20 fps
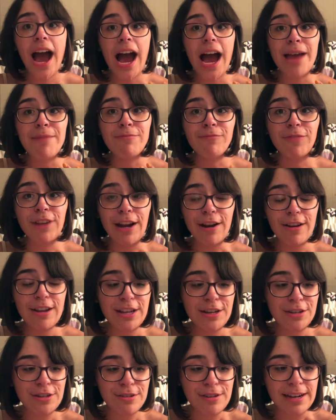I'm very
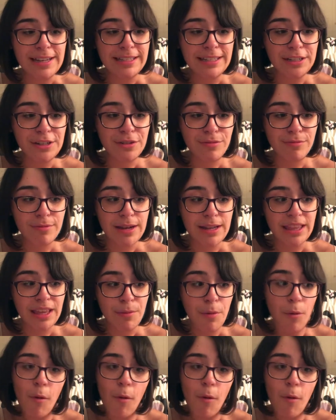interested to read them,